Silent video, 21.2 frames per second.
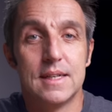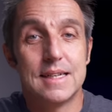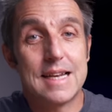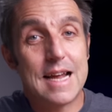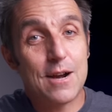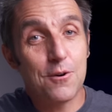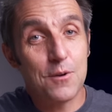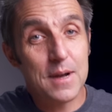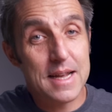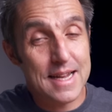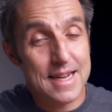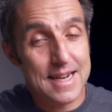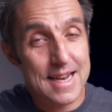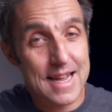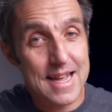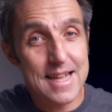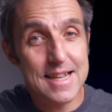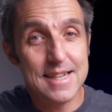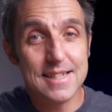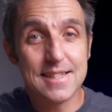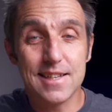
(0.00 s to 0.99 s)
Now, it
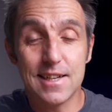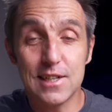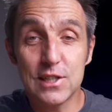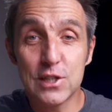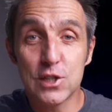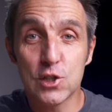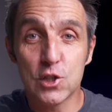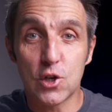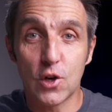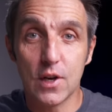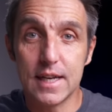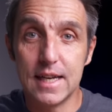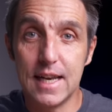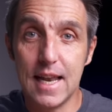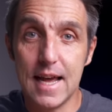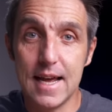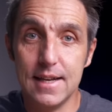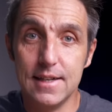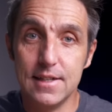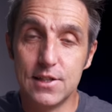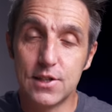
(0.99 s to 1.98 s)
is a solid
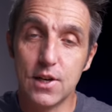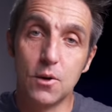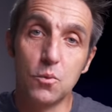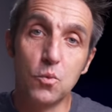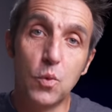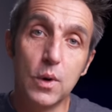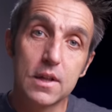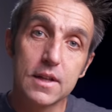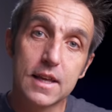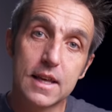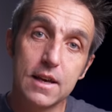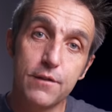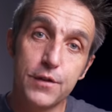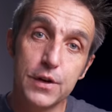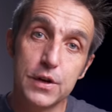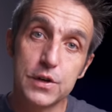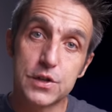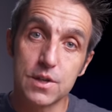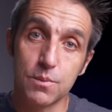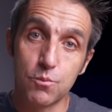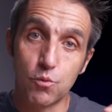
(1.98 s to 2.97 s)
lens and will give
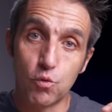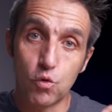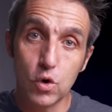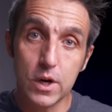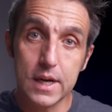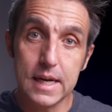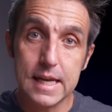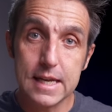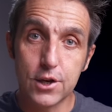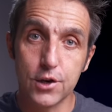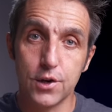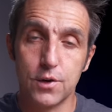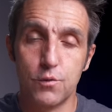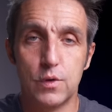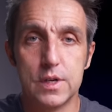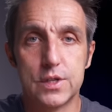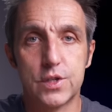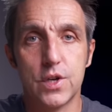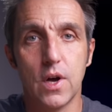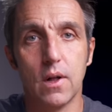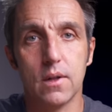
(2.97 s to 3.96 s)
you some really good
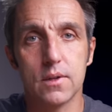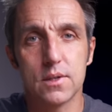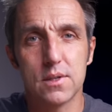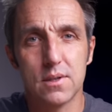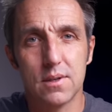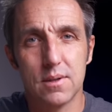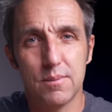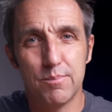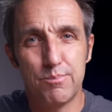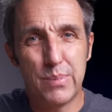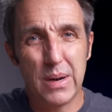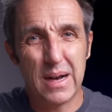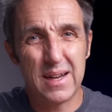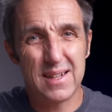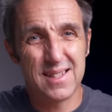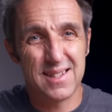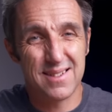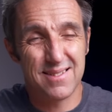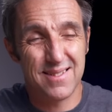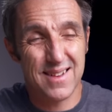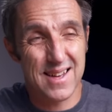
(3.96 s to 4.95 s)
results.
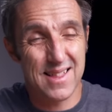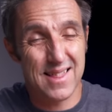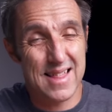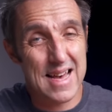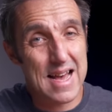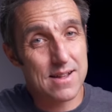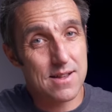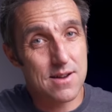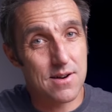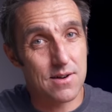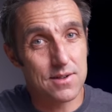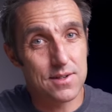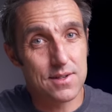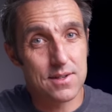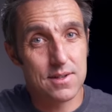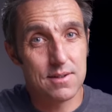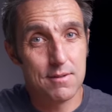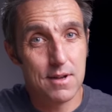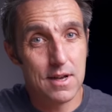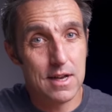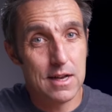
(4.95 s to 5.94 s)
But at that
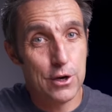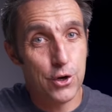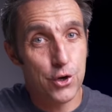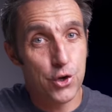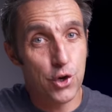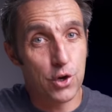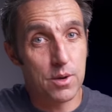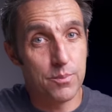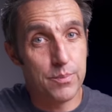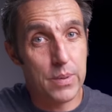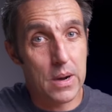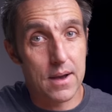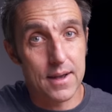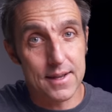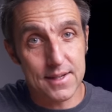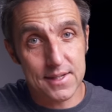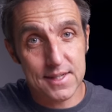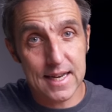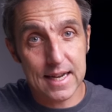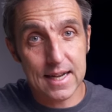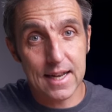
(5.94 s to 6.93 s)
cost, you could buy
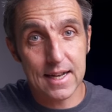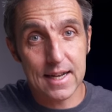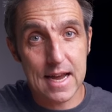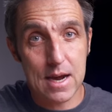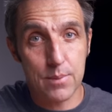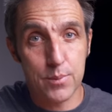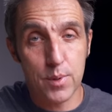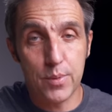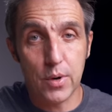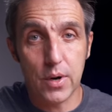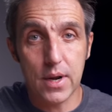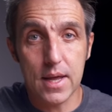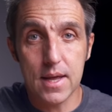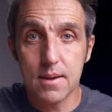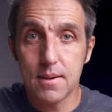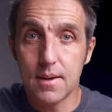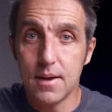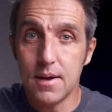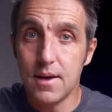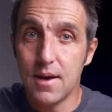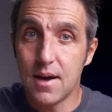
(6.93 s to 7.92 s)
a second camera body,
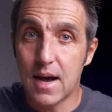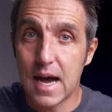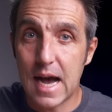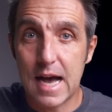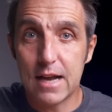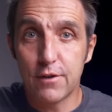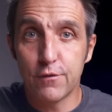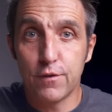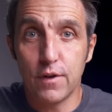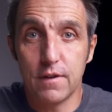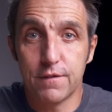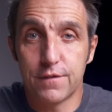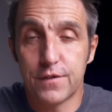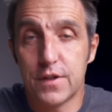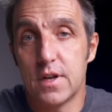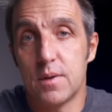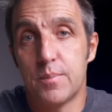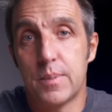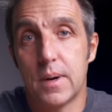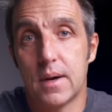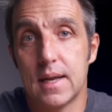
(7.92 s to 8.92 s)
a handful of
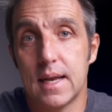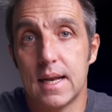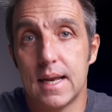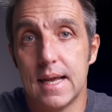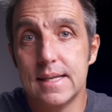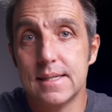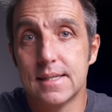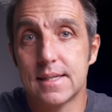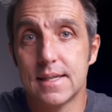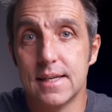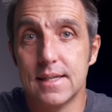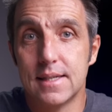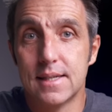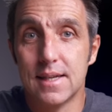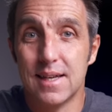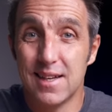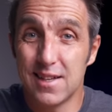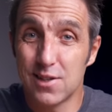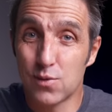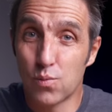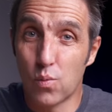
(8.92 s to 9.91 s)
third-party lenses,
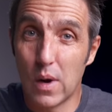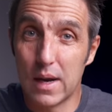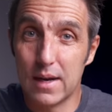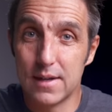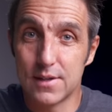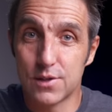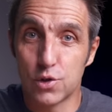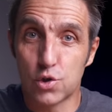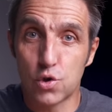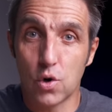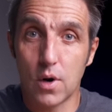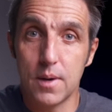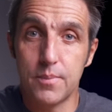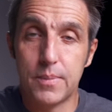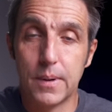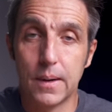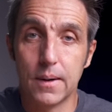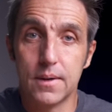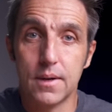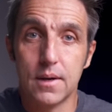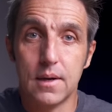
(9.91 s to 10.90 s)
as well as a
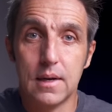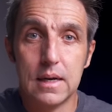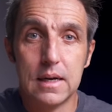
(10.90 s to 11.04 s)
tripod.